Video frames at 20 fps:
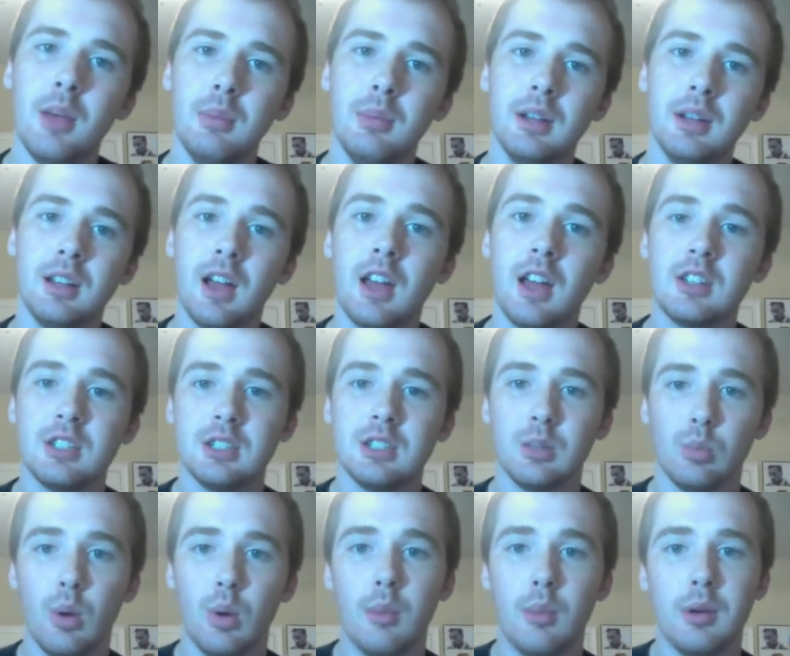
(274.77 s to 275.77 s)
because she's
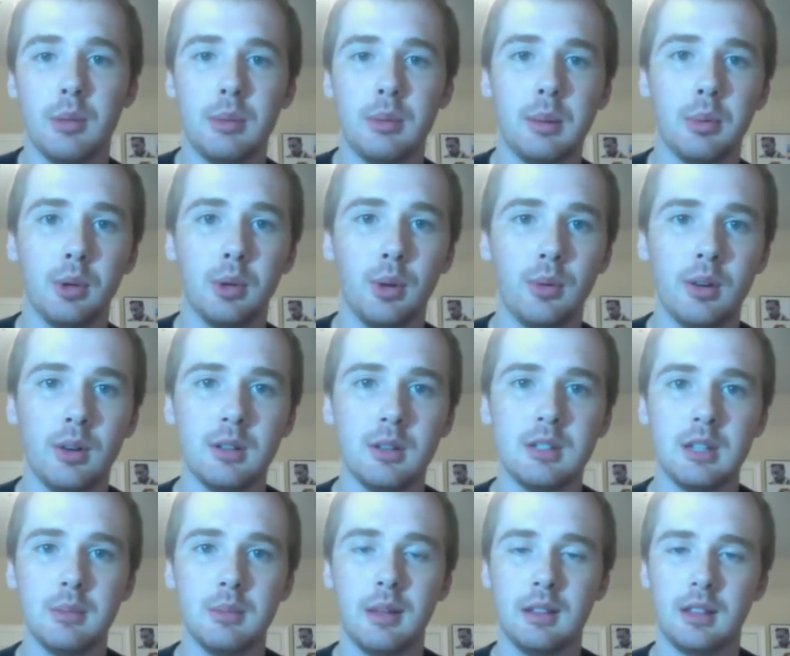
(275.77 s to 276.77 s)
a woman and people don't want to
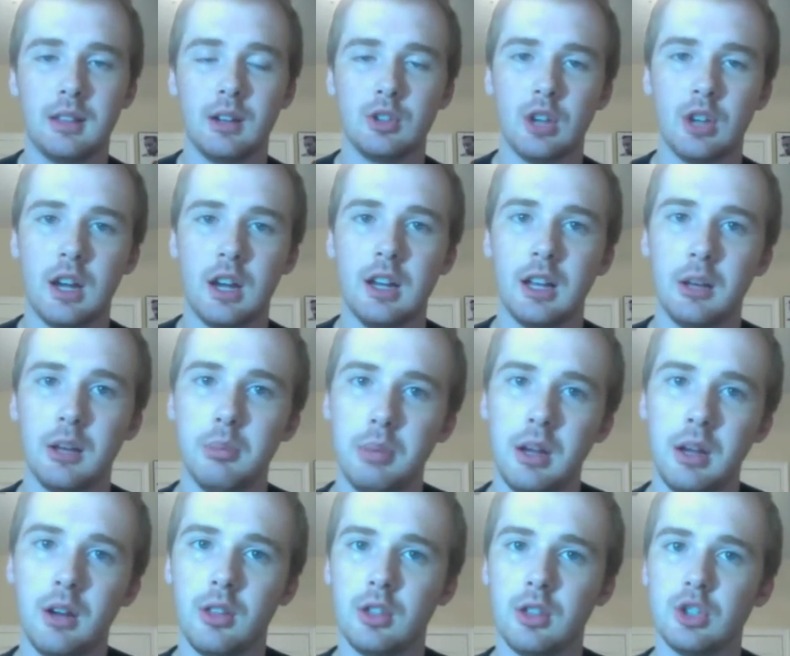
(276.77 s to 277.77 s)
seem like they're trying to
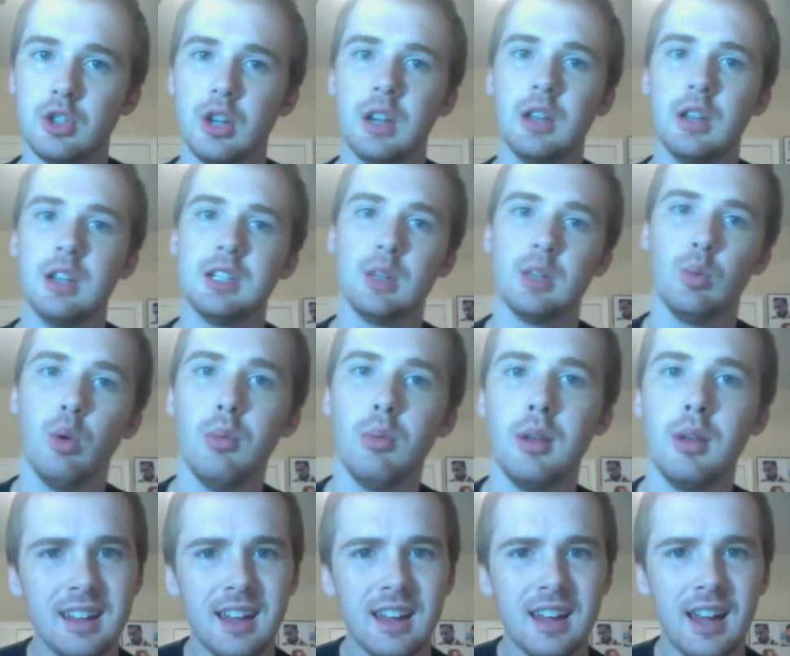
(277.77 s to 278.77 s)
compete or they're trying to diss a
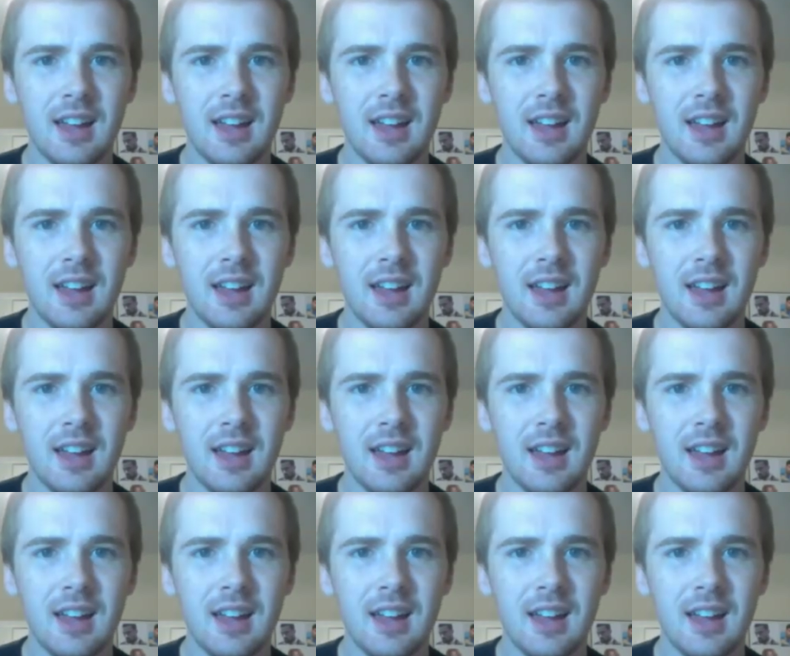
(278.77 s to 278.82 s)
woman.